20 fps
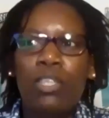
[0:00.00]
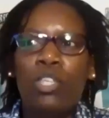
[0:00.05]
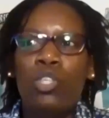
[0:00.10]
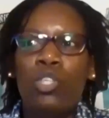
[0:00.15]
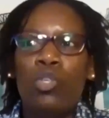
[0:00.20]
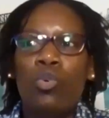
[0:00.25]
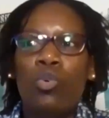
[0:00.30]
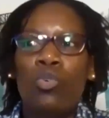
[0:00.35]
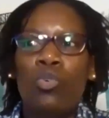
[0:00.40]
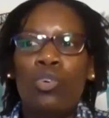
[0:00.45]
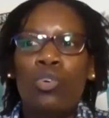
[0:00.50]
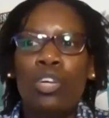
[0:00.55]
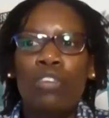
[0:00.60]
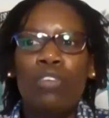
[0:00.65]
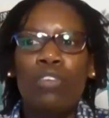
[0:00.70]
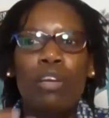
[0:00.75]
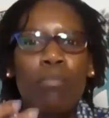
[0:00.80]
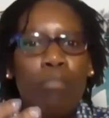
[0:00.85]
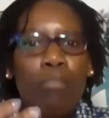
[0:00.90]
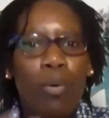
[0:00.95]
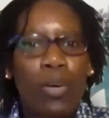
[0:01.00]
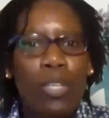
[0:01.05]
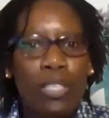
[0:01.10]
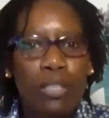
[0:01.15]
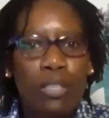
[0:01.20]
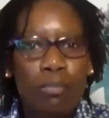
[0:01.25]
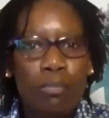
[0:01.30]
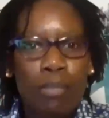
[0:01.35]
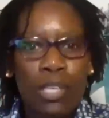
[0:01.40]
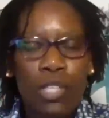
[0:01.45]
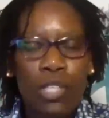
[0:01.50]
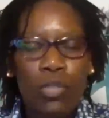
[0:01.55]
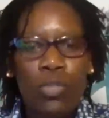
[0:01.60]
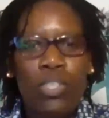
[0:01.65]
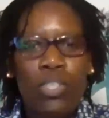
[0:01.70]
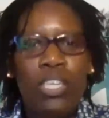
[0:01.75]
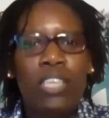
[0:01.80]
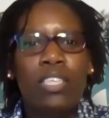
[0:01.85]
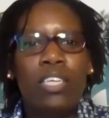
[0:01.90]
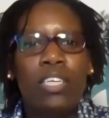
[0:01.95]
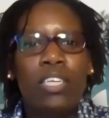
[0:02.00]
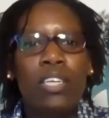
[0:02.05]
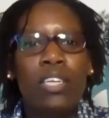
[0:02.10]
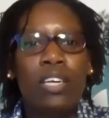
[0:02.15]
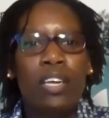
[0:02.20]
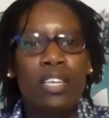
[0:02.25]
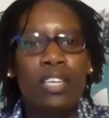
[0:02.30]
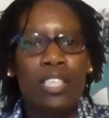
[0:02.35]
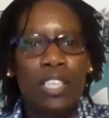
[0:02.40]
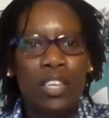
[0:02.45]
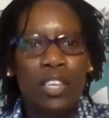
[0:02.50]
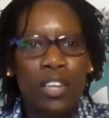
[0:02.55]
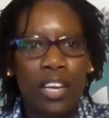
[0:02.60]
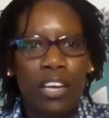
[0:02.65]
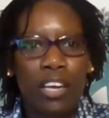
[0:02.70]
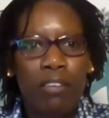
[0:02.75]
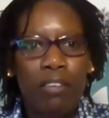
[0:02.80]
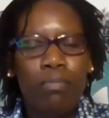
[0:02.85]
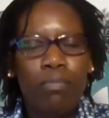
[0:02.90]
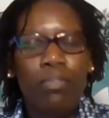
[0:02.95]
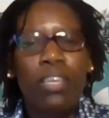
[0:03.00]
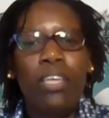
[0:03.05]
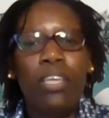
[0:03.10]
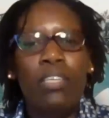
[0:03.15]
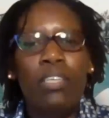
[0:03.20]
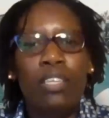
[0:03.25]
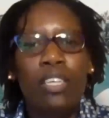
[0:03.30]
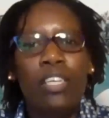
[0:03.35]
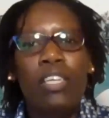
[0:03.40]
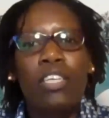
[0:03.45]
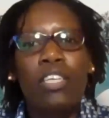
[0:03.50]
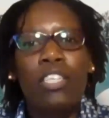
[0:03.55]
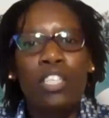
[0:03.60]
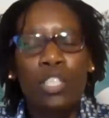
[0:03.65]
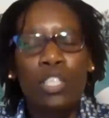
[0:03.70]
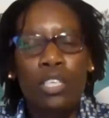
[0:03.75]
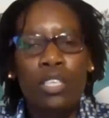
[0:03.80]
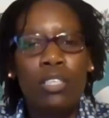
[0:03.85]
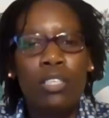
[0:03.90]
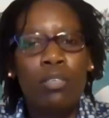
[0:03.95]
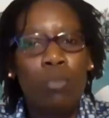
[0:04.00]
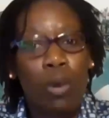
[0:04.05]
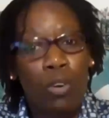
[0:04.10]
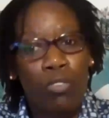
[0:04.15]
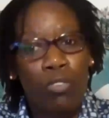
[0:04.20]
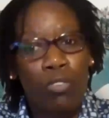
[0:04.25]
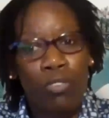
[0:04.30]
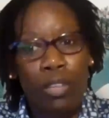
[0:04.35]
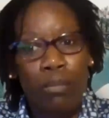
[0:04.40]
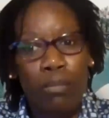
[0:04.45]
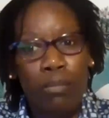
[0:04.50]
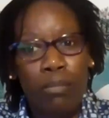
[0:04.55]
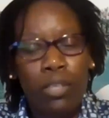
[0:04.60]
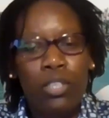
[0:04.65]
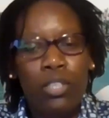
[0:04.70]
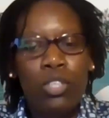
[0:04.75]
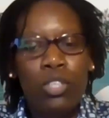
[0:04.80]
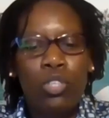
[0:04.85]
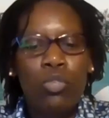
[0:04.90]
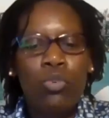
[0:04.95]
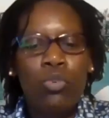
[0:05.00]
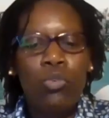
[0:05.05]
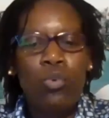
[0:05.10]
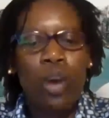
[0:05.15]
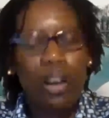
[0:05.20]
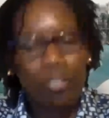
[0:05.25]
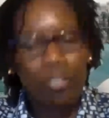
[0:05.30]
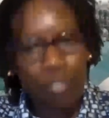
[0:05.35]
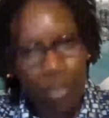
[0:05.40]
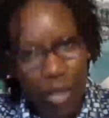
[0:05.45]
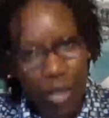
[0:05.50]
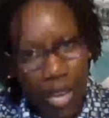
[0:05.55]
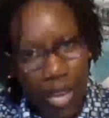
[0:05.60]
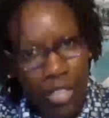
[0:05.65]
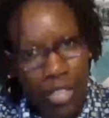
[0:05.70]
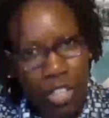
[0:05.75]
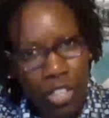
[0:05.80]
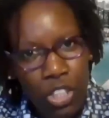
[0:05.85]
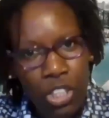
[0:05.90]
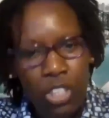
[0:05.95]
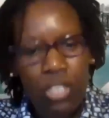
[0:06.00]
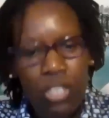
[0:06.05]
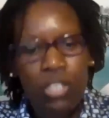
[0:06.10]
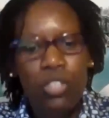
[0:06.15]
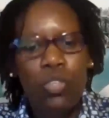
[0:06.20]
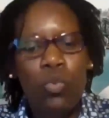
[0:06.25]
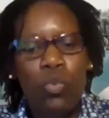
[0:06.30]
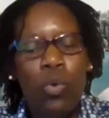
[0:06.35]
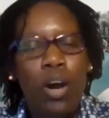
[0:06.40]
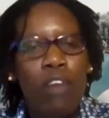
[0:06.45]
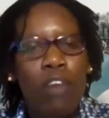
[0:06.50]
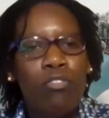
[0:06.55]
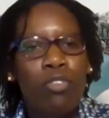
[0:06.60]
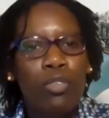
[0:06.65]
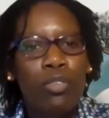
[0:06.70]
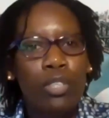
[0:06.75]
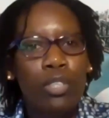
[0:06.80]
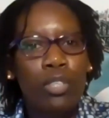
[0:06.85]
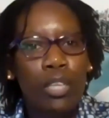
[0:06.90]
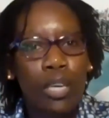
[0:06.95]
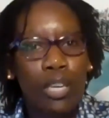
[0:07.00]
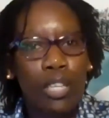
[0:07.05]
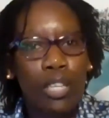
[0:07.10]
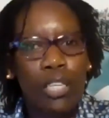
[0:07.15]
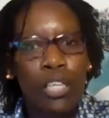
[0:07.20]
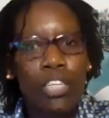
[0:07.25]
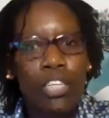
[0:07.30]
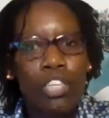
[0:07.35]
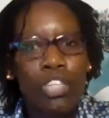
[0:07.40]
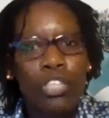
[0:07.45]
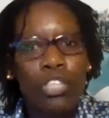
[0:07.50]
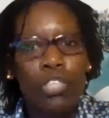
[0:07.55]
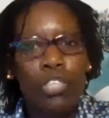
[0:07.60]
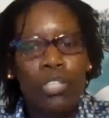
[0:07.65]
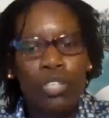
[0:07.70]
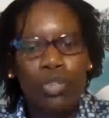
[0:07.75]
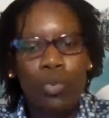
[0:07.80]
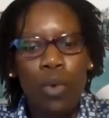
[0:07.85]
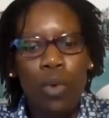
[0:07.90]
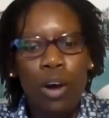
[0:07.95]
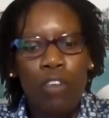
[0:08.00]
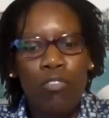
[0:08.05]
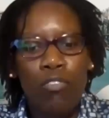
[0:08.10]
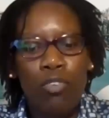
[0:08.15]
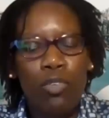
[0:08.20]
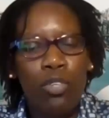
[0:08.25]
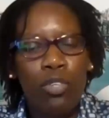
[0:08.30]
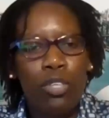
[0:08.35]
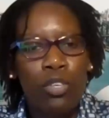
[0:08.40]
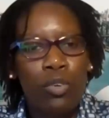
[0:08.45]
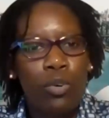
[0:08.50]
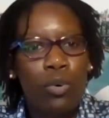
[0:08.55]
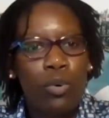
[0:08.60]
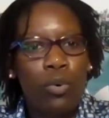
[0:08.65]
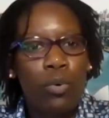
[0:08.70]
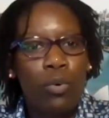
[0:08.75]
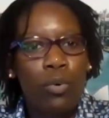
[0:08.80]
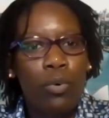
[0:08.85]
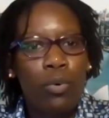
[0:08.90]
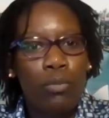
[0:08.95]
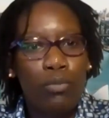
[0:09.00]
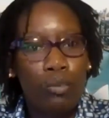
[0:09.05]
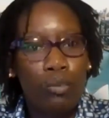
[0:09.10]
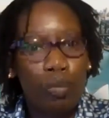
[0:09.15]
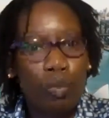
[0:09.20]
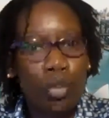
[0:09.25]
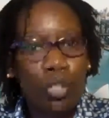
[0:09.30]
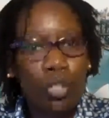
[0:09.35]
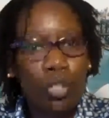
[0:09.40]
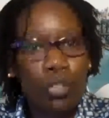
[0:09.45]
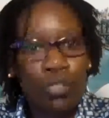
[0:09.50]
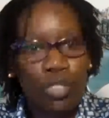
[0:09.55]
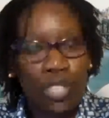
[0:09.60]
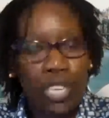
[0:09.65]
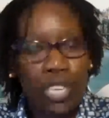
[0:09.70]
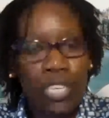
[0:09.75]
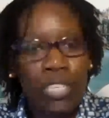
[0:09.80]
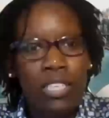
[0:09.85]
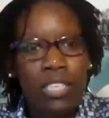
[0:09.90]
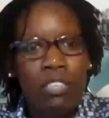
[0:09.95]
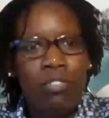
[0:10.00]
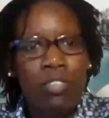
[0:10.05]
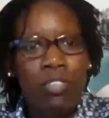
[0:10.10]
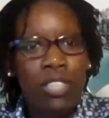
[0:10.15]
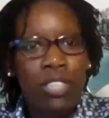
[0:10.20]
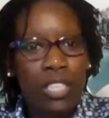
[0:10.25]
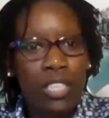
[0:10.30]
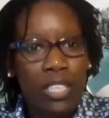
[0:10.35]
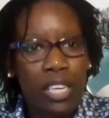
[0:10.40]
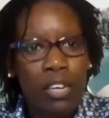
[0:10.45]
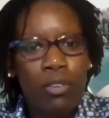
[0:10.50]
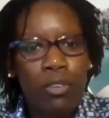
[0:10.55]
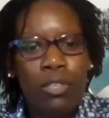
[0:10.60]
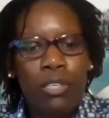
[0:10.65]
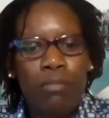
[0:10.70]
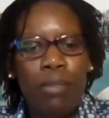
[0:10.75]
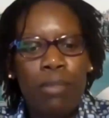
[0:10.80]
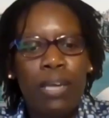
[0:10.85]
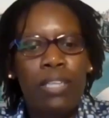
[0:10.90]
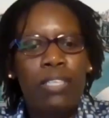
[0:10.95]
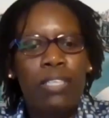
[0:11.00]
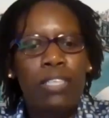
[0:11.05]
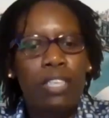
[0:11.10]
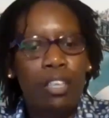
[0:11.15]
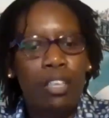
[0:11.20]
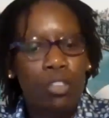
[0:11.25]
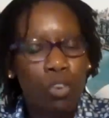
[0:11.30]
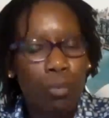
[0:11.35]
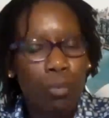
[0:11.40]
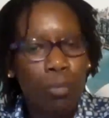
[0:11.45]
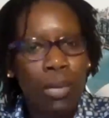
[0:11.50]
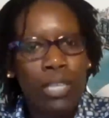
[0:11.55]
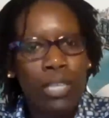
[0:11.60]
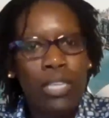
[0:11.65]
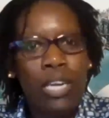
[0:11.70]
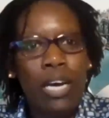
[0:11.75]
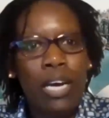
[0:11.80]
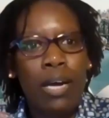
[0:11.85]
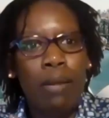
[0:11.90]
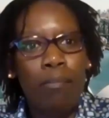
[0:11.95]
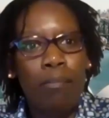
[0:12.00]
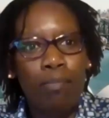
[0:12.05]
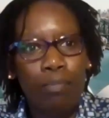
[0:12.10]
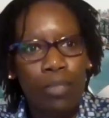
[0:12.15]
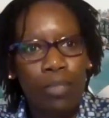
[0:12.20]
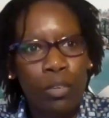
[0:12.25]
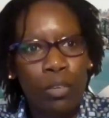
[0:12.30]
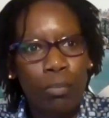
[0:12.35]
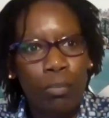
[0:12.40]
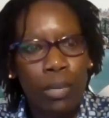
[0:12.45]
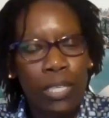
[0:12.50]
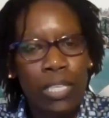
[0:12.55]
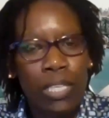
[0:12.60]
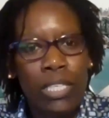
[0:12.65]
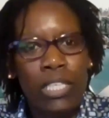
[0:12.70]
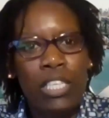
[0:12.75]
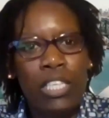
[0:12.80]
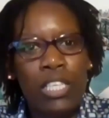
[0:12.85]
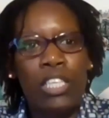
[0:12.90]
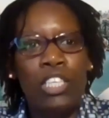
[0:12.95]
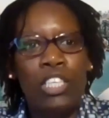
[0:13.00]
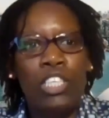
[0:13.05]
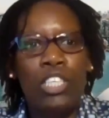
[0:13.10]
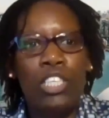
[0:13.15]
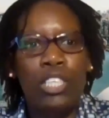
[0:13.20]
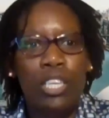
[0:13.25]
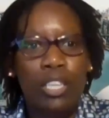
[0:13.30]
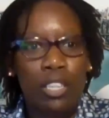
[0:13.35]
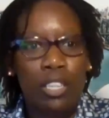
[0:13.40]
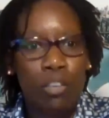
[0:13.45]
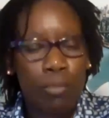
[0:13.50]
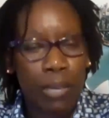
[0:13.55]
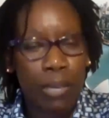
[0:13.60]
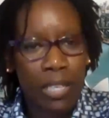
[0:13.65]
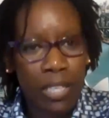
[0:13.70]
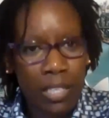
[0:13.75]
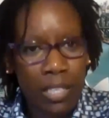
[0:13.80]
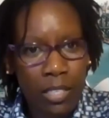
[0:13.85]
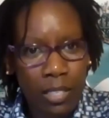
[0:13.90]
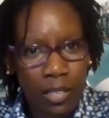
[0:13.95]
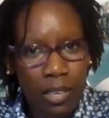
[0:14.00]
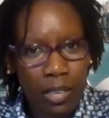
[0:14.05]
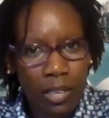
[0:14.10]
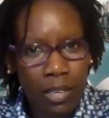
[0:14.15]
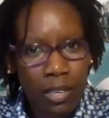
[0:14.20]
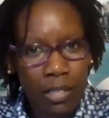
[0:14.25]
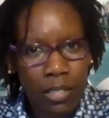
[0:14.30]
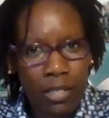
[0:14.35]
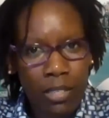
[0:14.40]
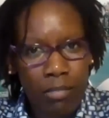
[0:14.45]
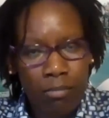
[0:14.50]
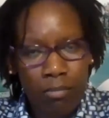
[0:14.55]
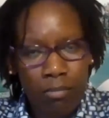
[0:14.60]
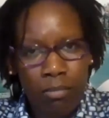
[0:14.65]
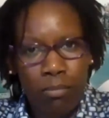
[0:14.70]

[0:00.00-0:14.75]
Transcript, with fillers: So you're given points based on certain criteria, and English is one of them. So you have an age, you have on uh, English, you have on your what you've studied. If it's a skill on demand, your partner, your partner's English, and the partner's uh,